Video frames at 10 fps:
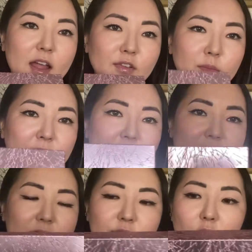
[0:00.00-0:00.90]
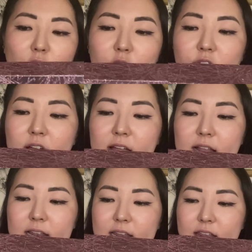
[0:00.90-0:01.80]
I believe, of
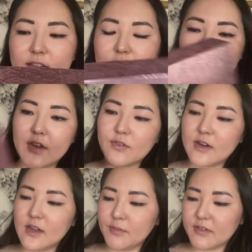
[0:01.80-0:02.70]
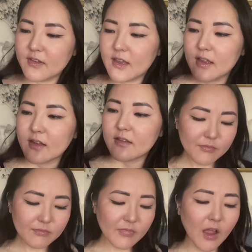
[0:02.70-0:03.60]
Lisa's favorite lipsticks.
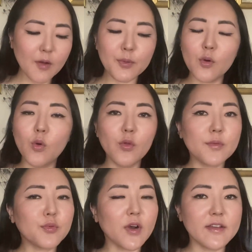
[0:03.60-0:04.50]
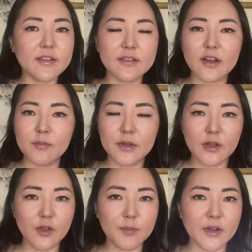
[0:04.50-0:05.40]
I'll put all the prices down
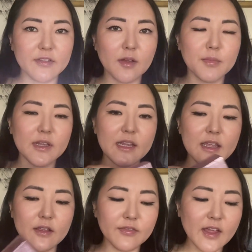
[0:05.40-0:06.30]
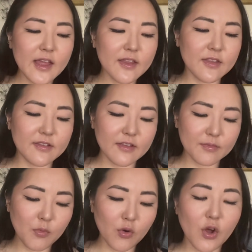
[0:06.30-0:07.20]
below because I believe this is
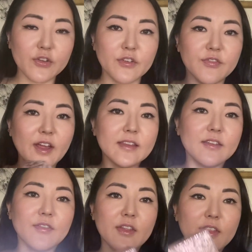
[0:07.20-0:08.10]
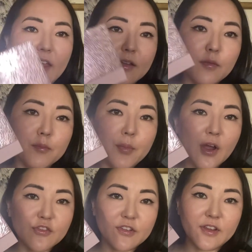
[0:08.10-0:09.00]
more cost effective than
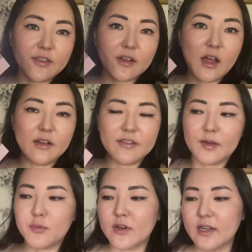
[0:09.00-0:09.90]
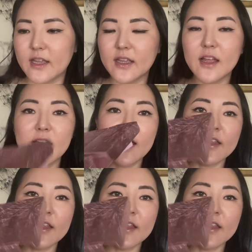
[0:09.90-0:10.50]
purchasing the colors separately. The